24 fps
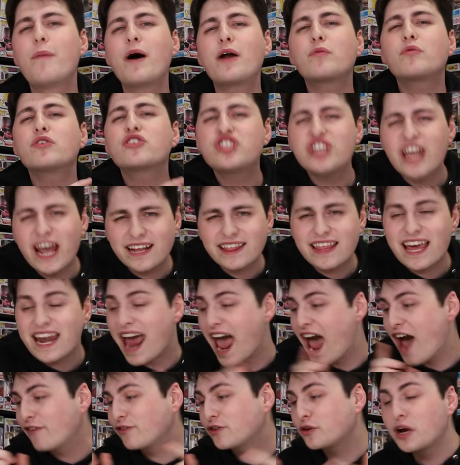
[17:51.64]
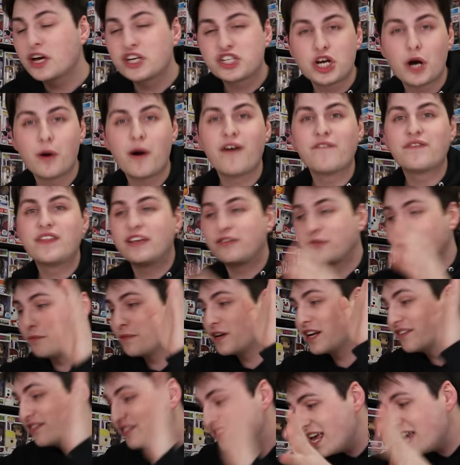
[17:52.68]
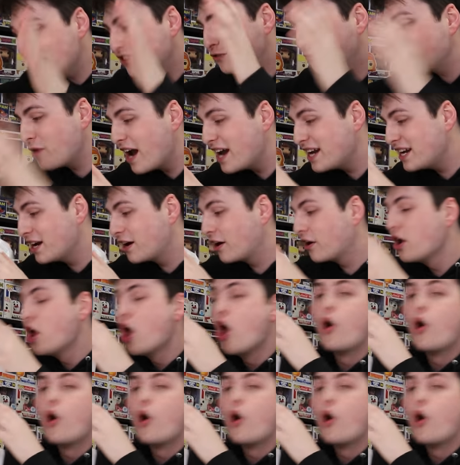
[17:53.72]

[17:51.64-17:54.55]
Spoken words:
but we'll check that after I show off this one because this right here